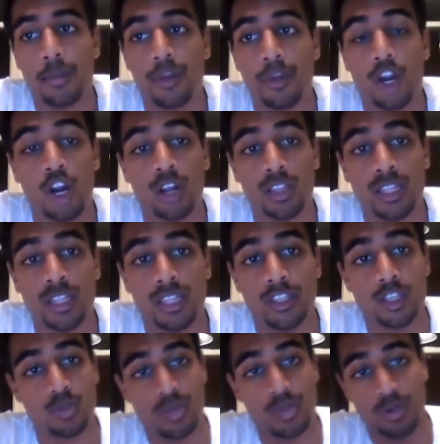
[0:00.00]
Currently,
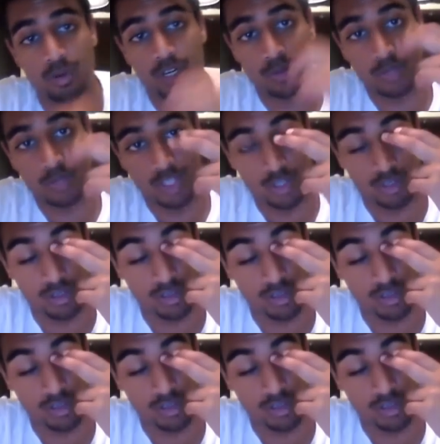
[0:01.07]
this week, we're supposed to